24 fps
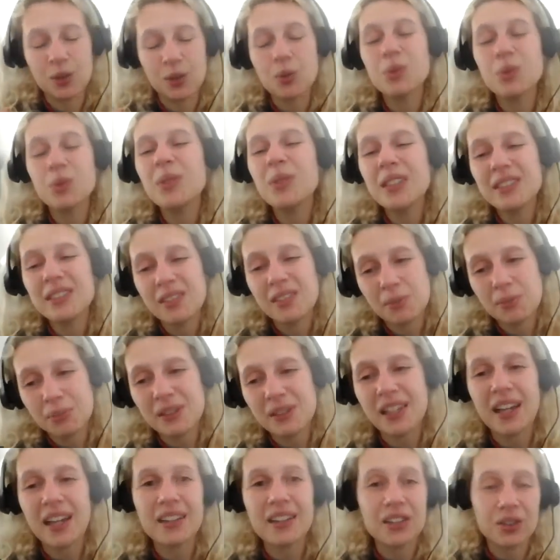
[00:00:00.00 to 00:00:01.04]
always
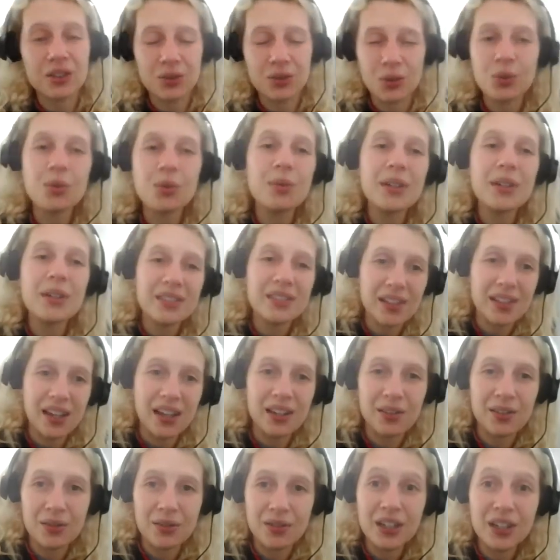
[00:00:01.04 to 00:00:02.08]
upset and always
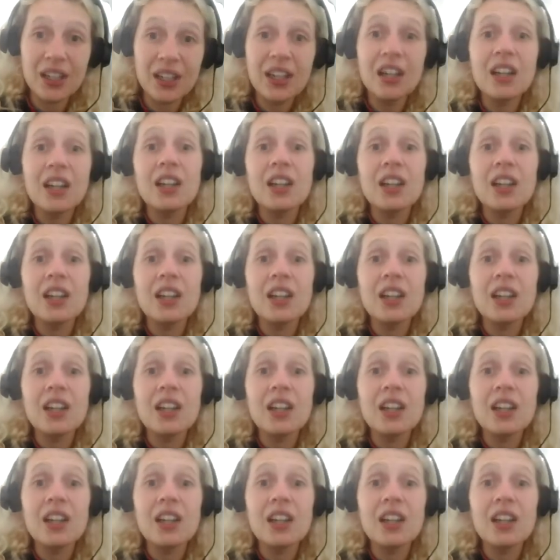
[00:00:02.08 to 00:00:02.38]
angry,